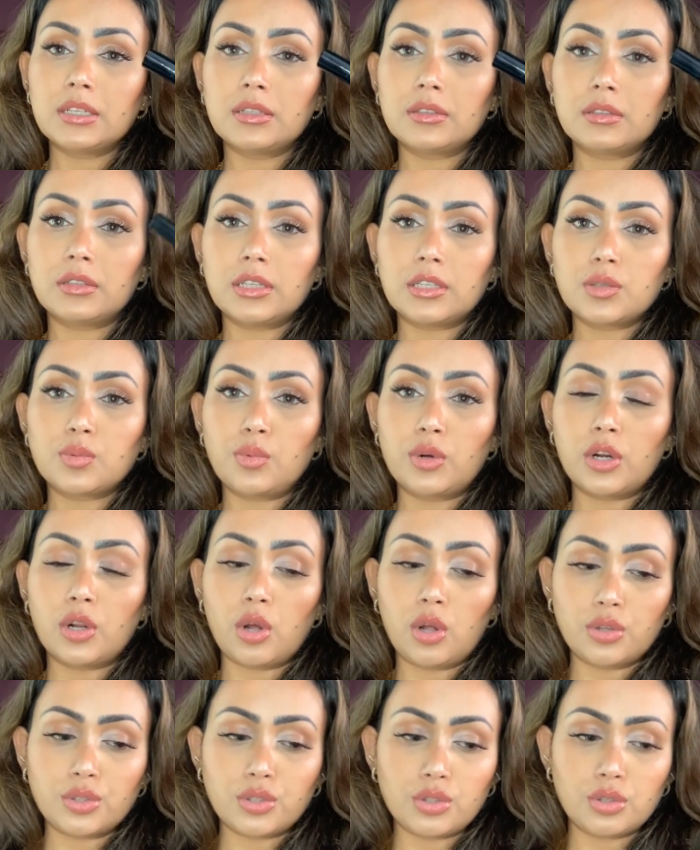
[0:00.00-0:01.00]
this one
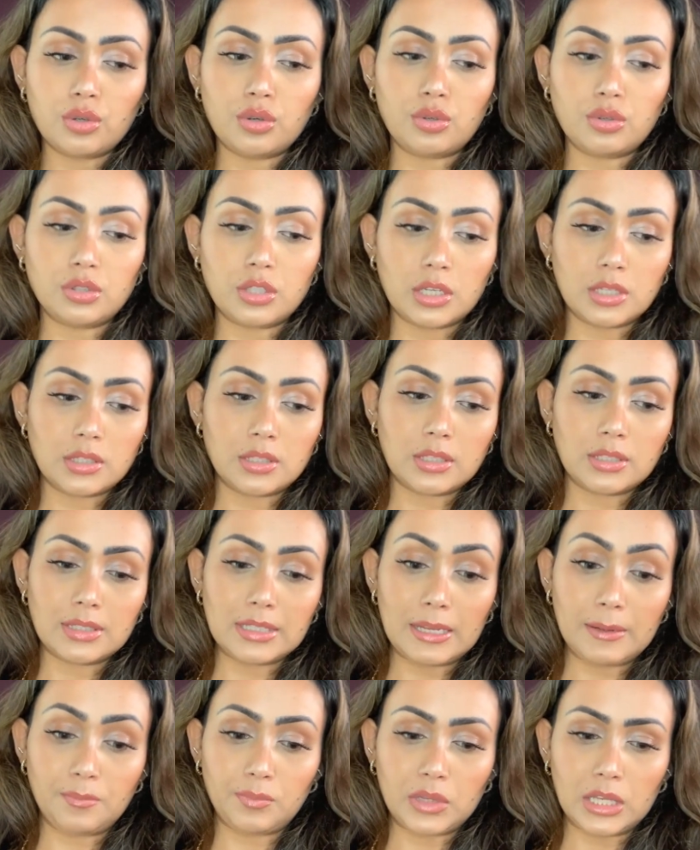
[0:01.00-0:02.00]
also does the
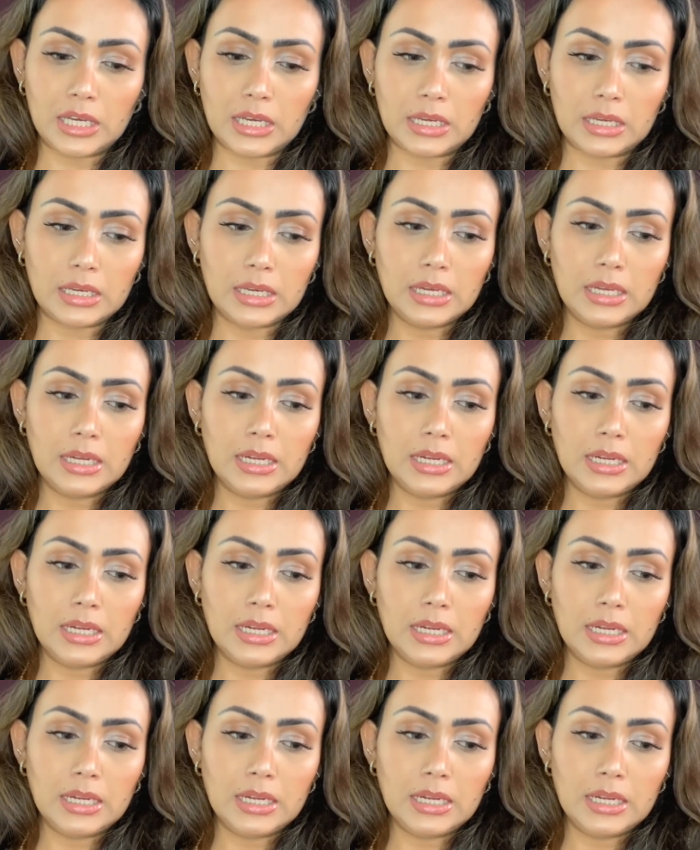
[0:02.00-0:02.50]
same thing.